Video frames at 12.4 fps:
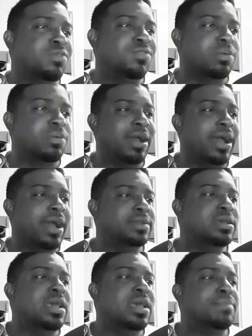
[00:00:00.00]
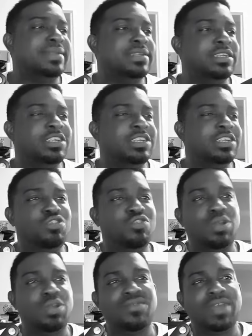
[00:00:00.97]
from our hand by sending to the
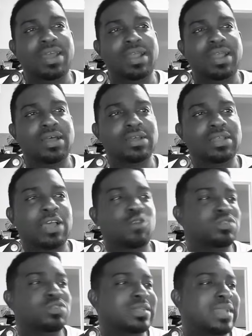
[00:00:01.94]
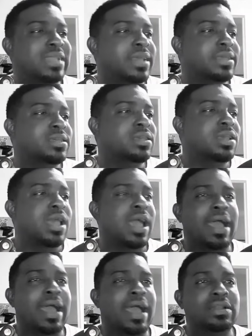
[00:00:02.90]
graveyard a Kusanagi
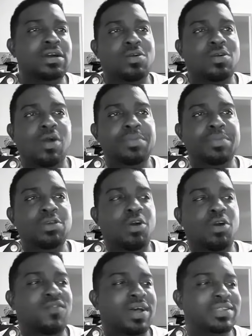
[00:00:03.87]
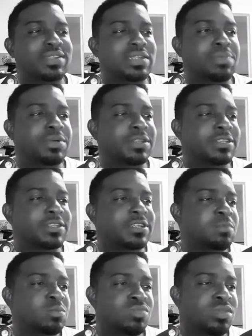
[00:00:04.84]
and a copy of our Serpent.
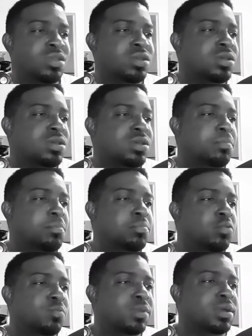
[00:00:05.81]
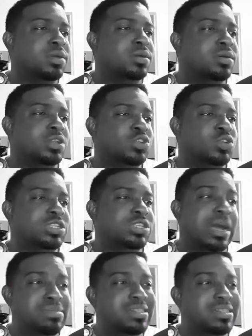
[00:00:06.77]
Boom.
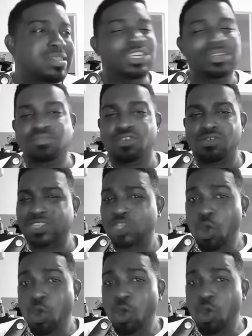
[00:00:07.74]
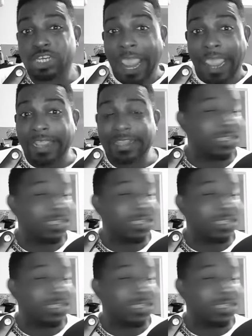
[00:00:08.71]
Double chain. Bro, 2 chain.